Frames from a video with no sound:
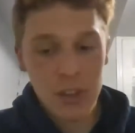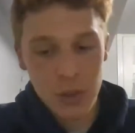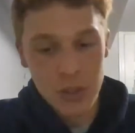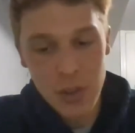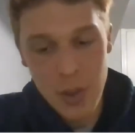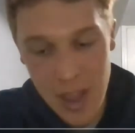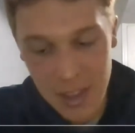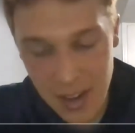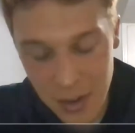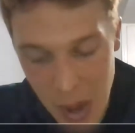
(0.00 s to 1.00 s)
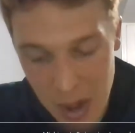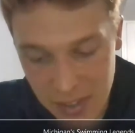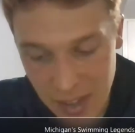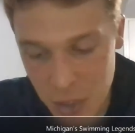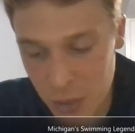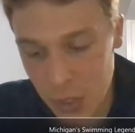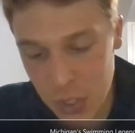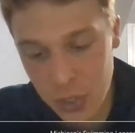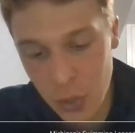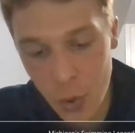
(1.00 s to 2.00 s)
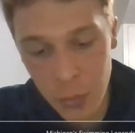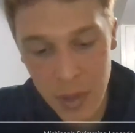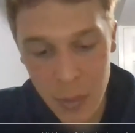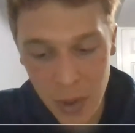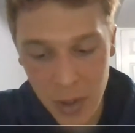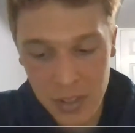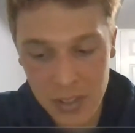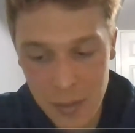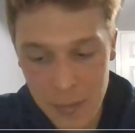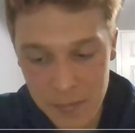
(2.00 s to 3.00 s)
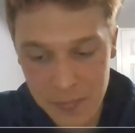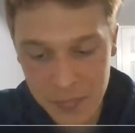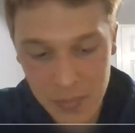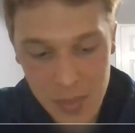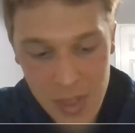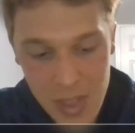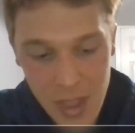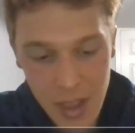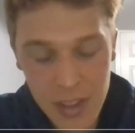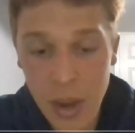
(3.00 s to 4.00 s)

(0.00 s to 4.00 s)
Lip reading: So and essentially what she told me was, because I